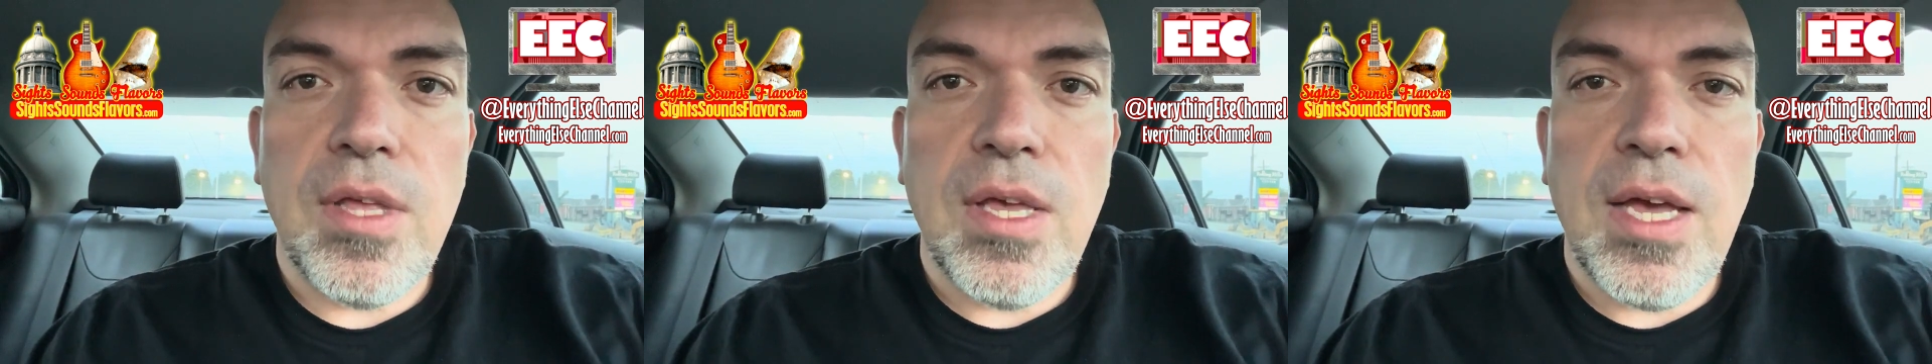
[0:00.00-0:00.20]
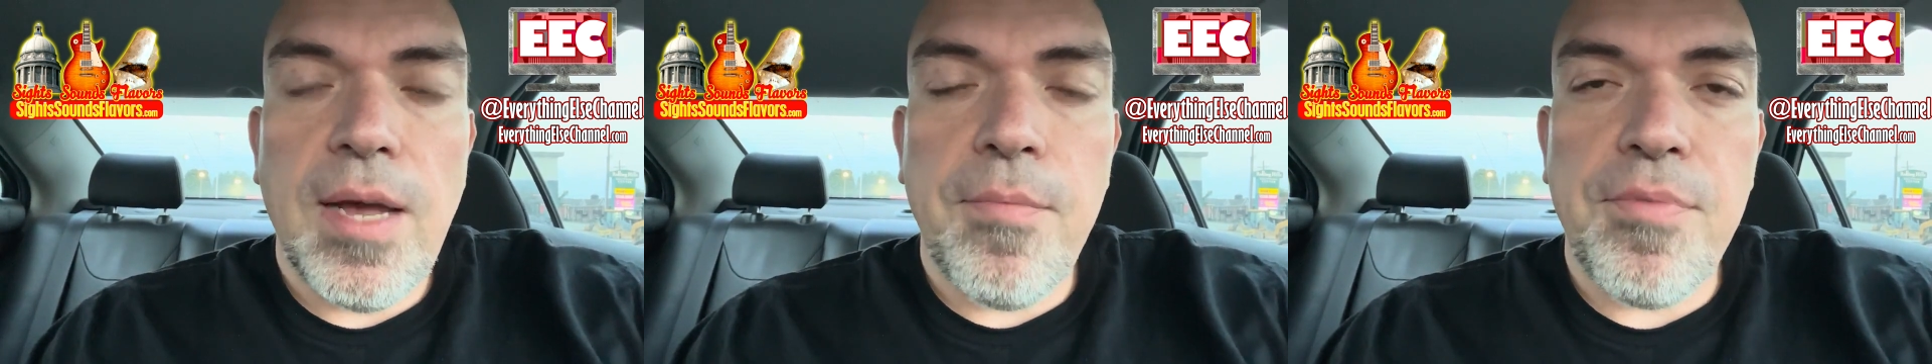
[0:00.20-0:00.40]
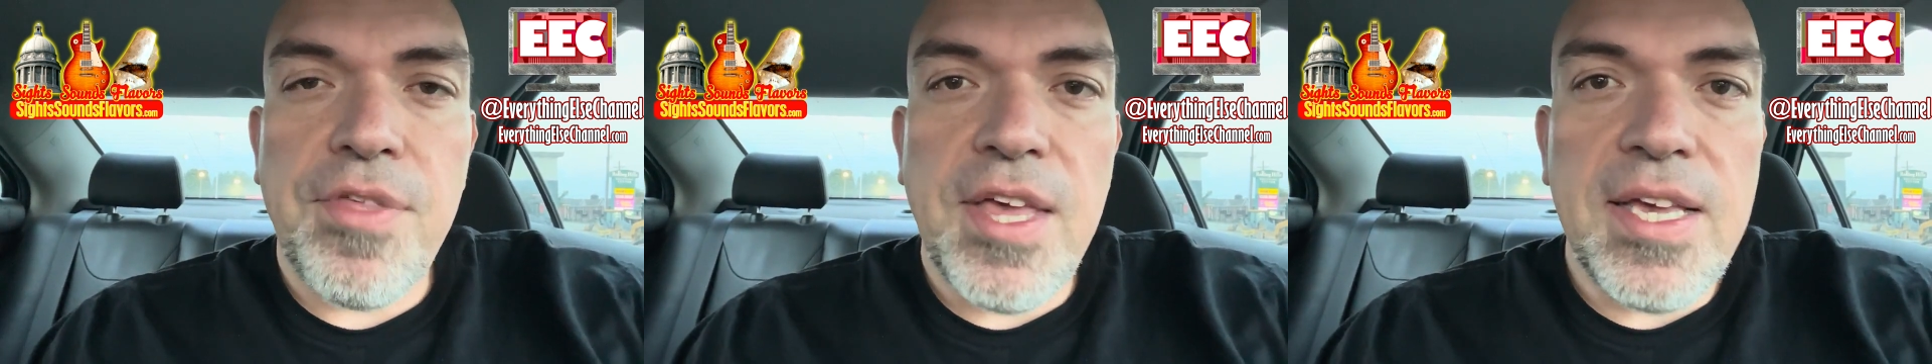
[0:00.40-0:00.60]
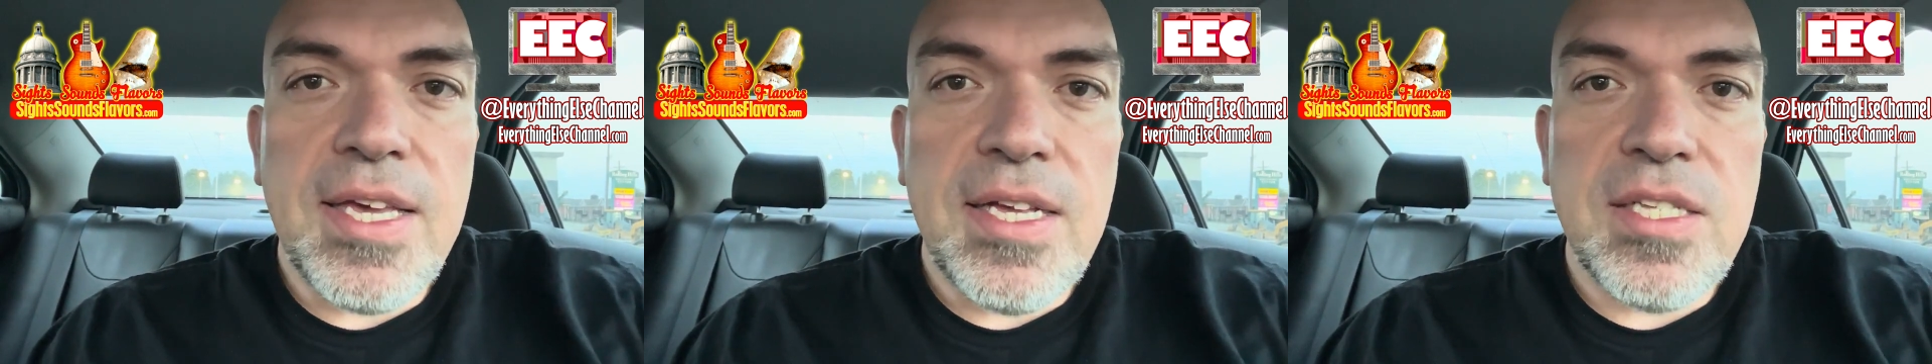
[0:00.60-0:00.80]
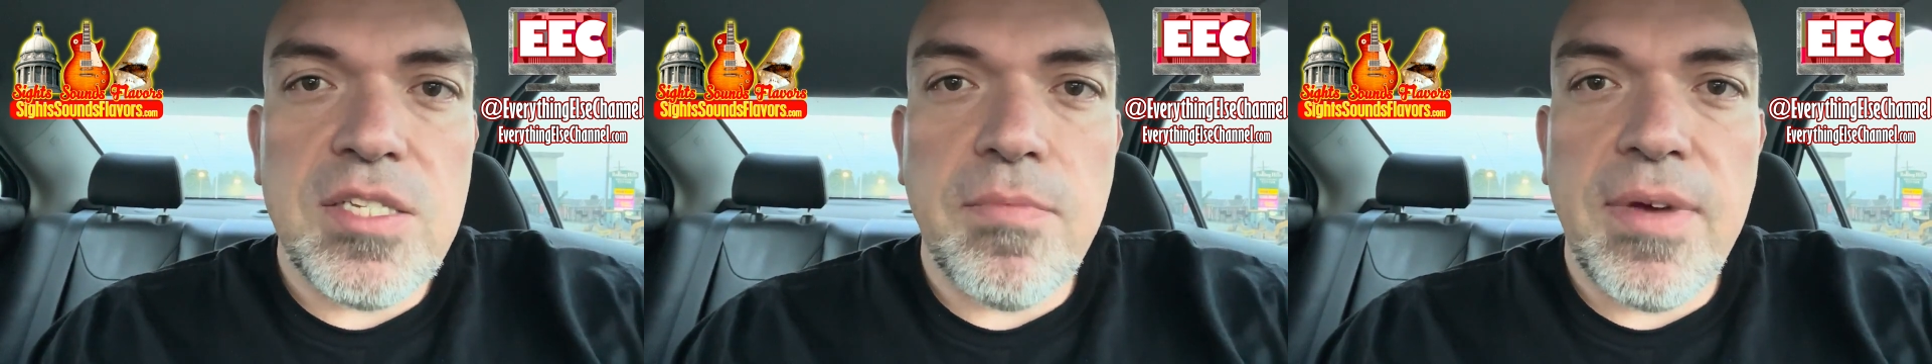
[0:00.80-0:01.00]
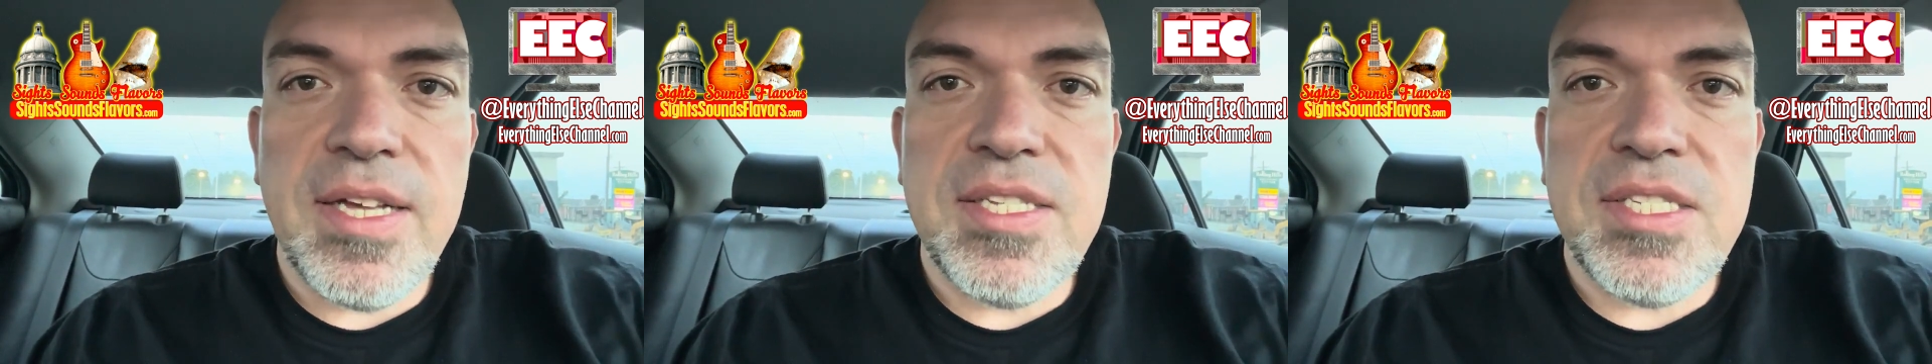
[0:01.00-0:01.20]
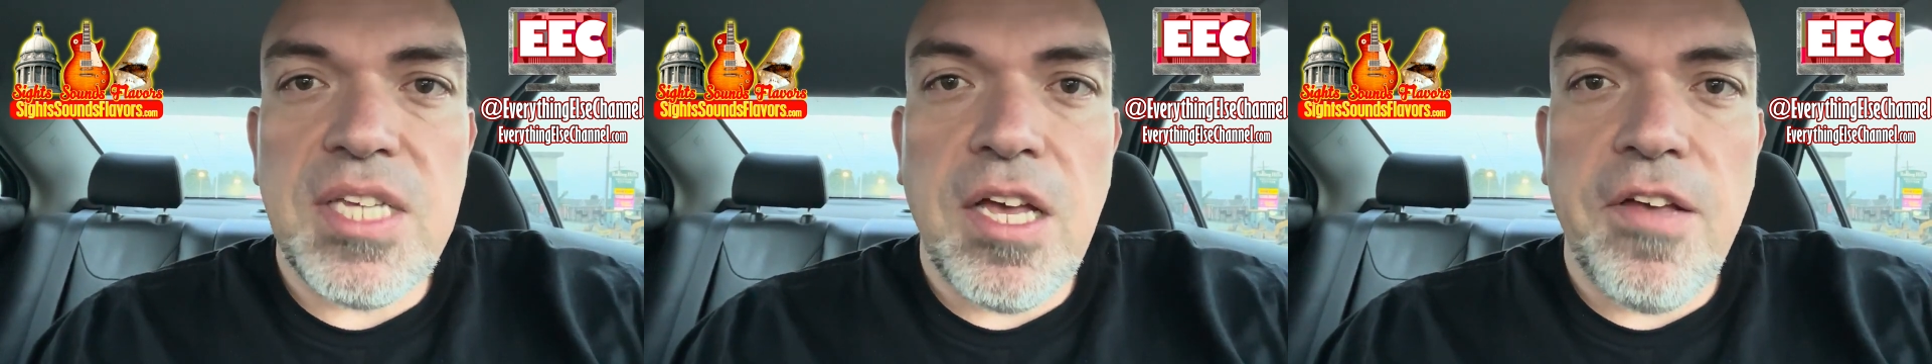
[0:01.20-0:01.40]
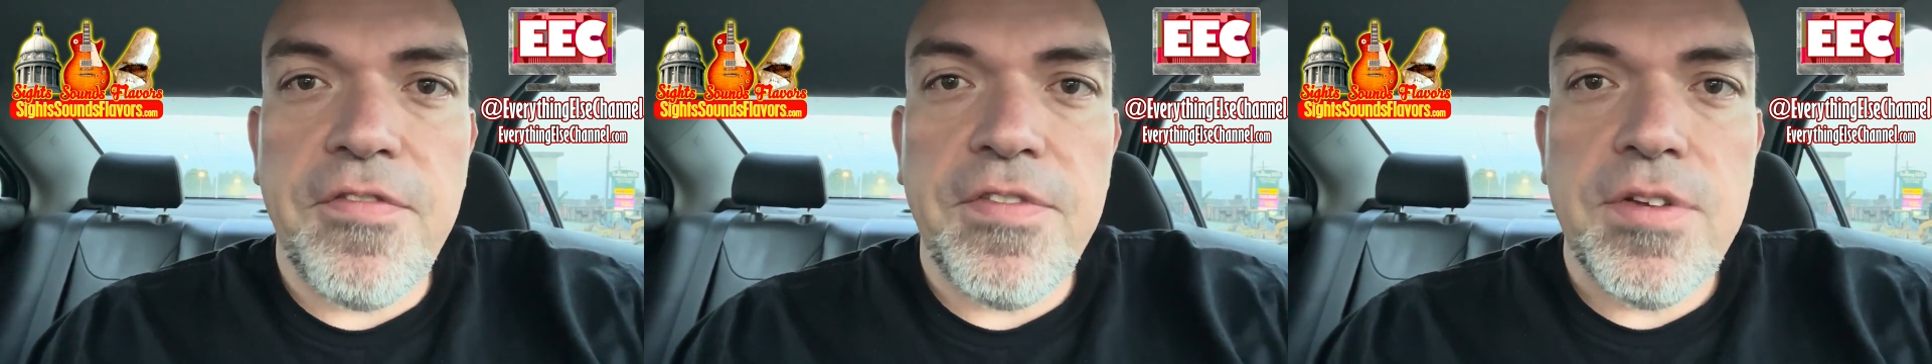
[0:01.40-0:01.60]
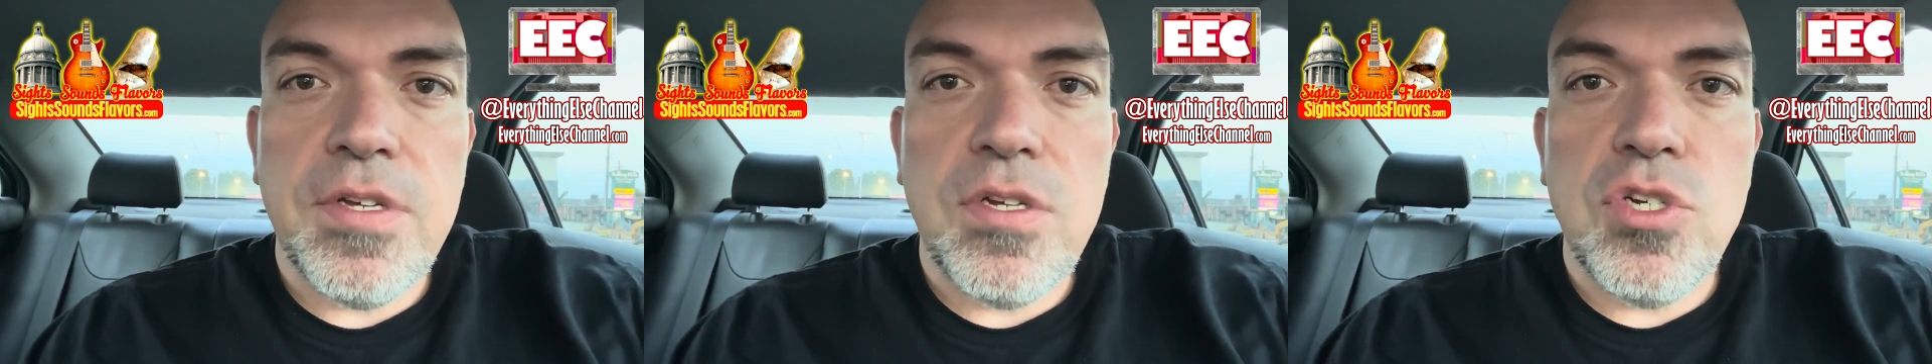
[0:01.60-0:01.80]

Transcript: I'm thinking to myself,